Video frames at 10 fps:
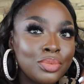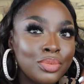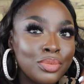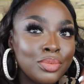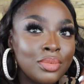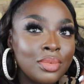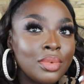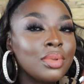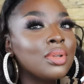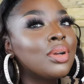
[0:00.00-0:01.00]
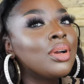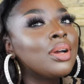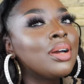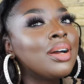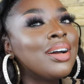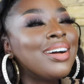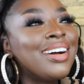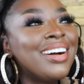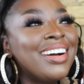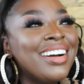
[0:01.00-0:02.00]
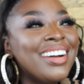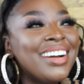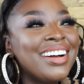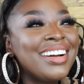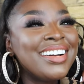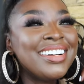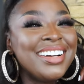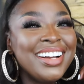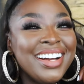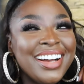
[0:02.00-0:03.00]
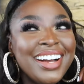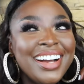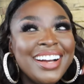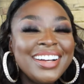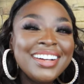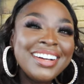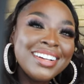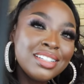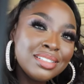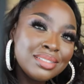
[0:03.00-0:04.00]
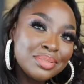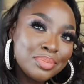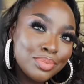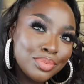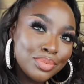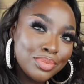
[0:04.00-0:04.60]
Nobody speaks.